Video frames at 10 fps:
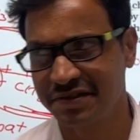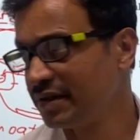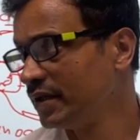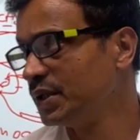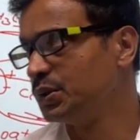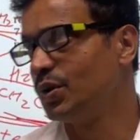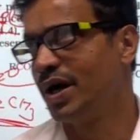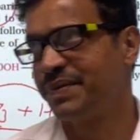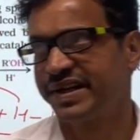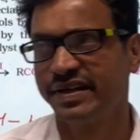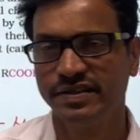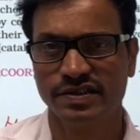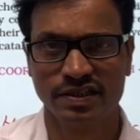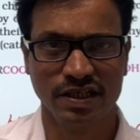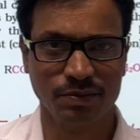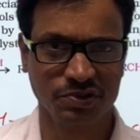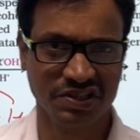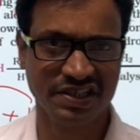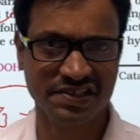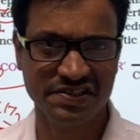As you have taken the
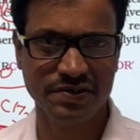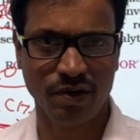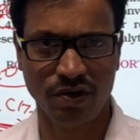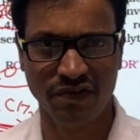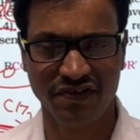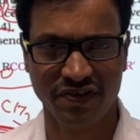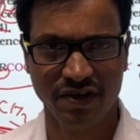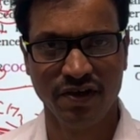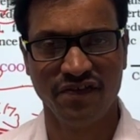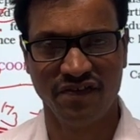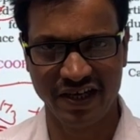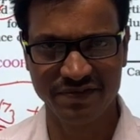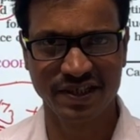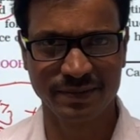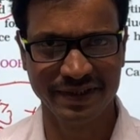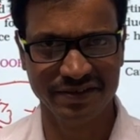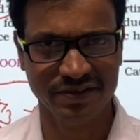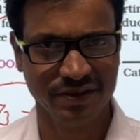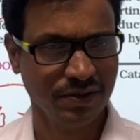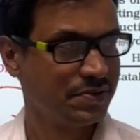carboxylic acid of 5
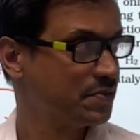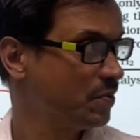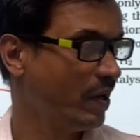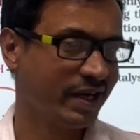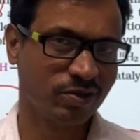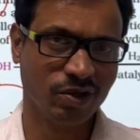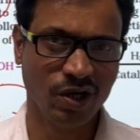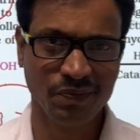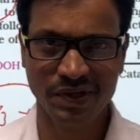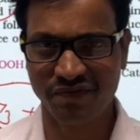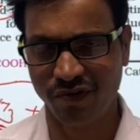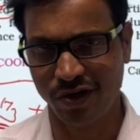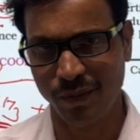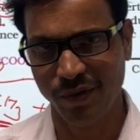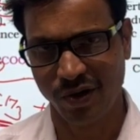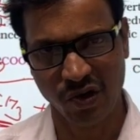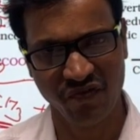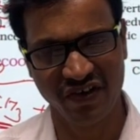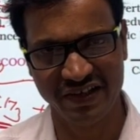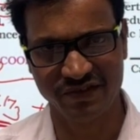carbon, so alcohol will
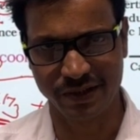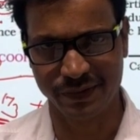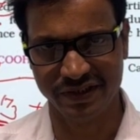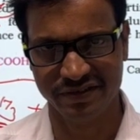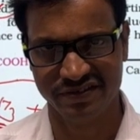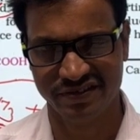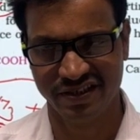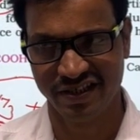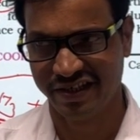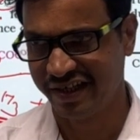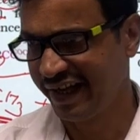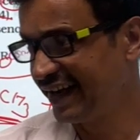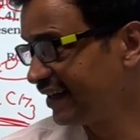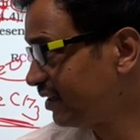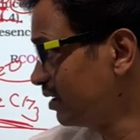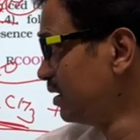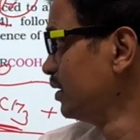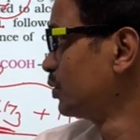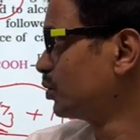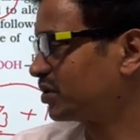form of 5 carbon,
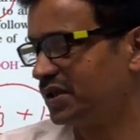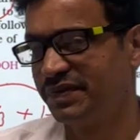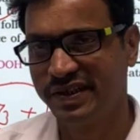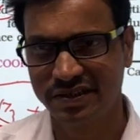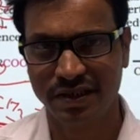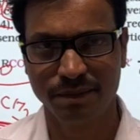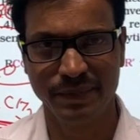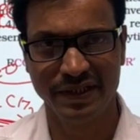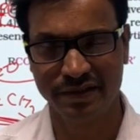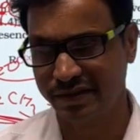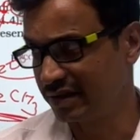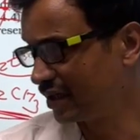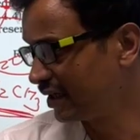and to convert the